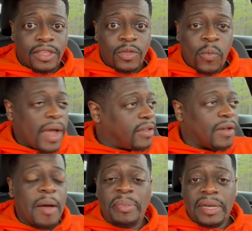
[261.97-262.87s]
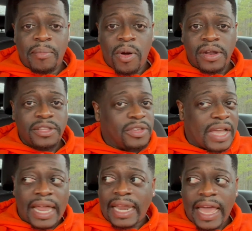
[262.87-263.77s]
Wake you up in the morning. You
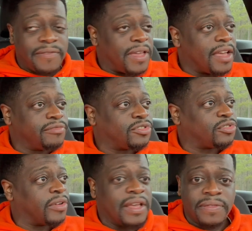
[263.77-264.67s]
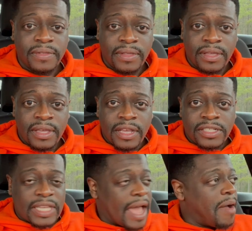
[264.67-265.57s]
got life, health, strength,
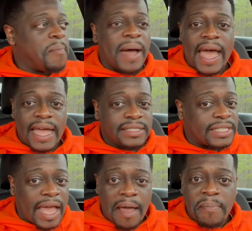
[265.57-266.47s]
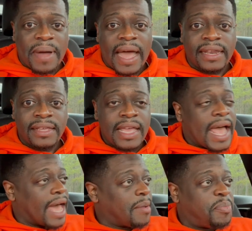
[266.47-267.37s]
sound mind, sound body.
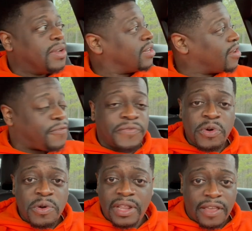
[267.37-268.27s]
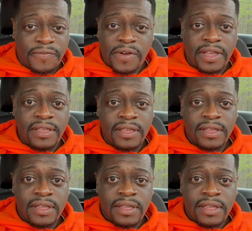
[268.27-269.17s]
I done put enough food here for you.
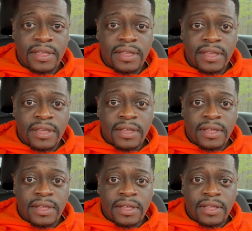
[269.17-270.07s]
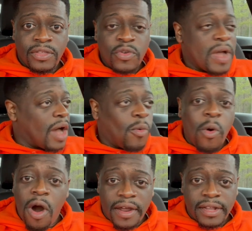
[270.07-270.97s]
You got
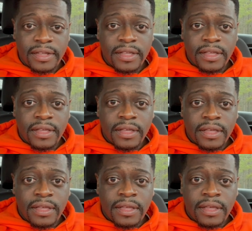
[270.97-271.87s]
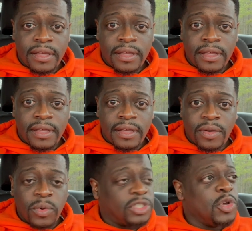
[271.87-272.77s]
water.
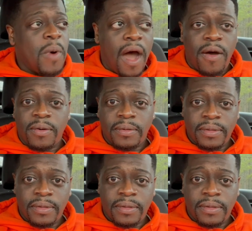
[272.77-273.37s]
What you want?